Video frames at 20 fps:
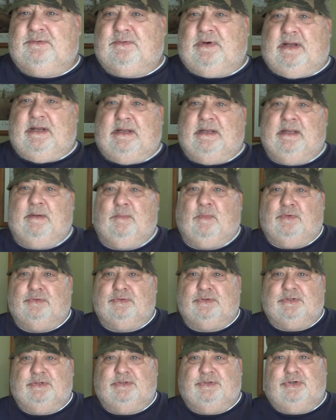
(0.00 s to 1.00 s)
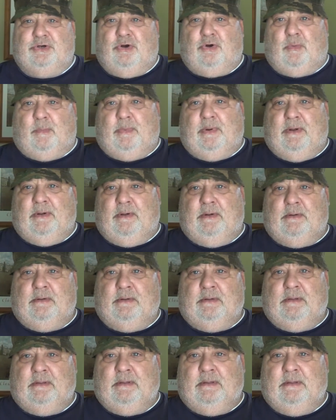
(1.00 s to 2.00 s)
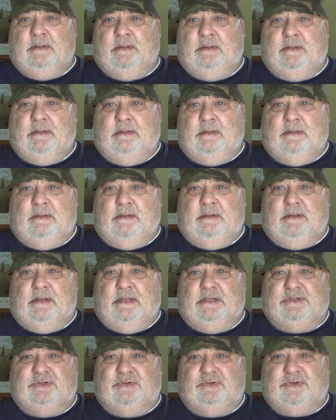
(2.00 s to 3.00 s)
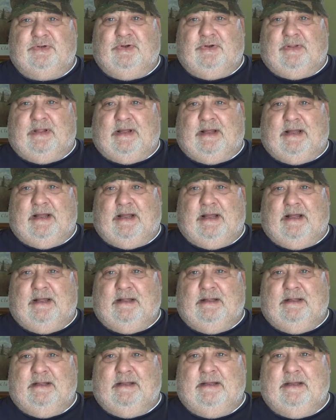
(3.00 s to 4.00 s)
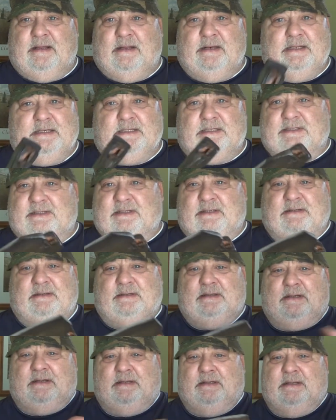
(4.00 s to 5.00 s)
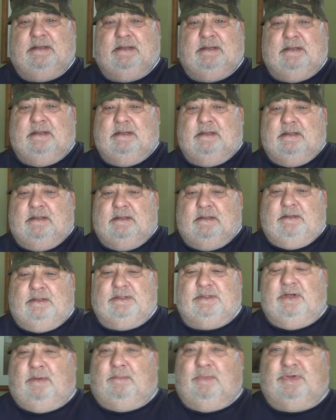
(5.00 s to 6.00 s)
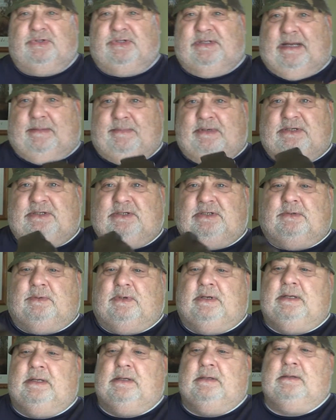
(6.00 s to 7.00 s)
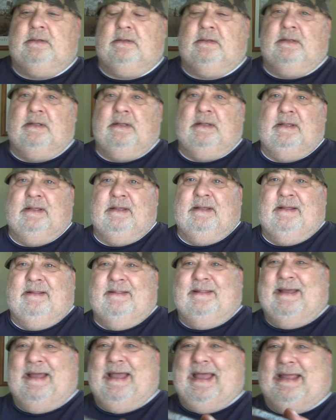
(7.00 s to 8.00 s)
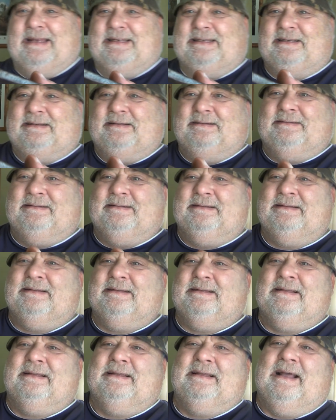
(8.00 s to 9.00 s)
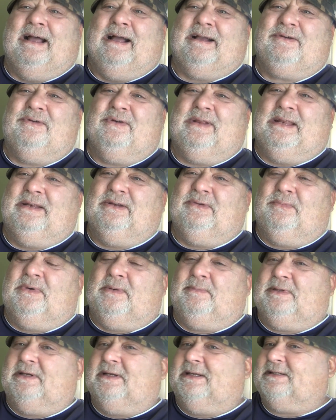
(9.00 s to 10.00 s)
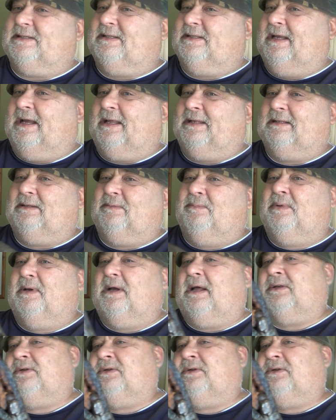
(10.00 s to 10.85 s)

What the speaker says: right. It wants to chop. It's just got that, and there's not much damage to it. The head, I could end up replacing the handle, but I